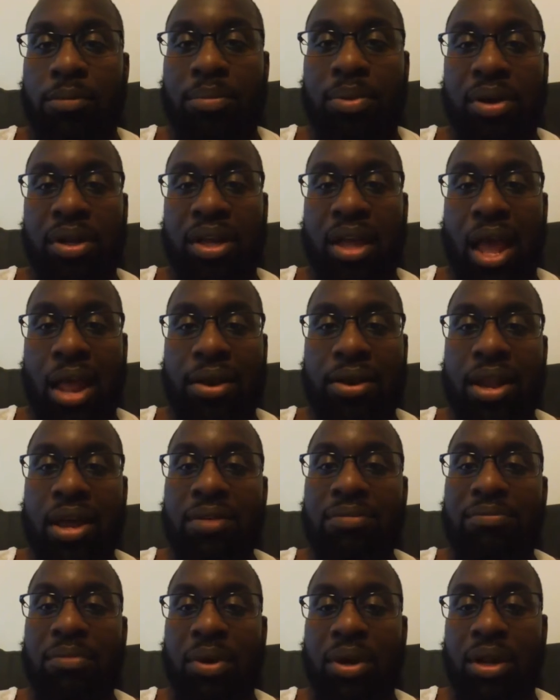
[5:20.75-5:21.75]
But
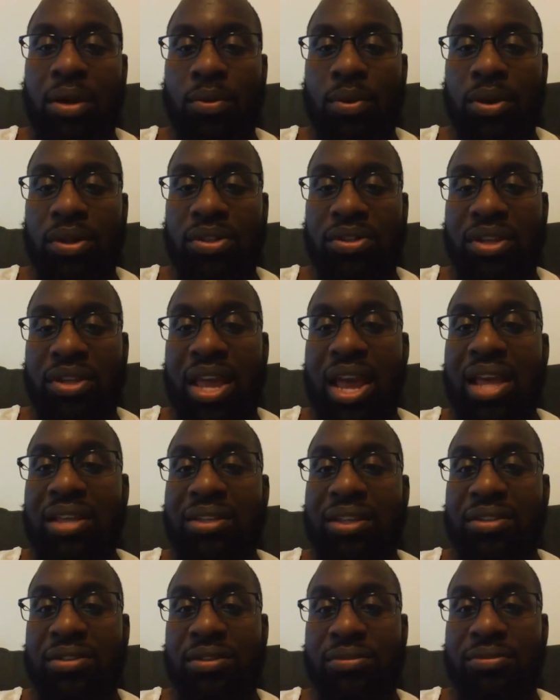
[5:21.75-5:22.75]
enough money where these guys
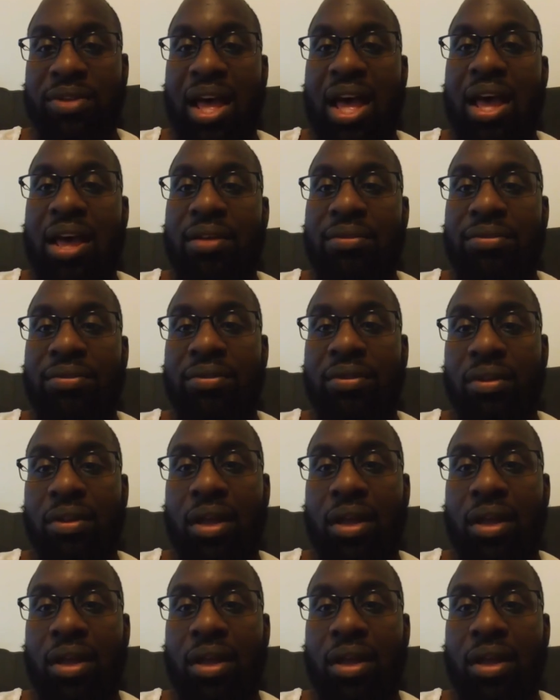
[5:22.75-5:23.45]
can survive.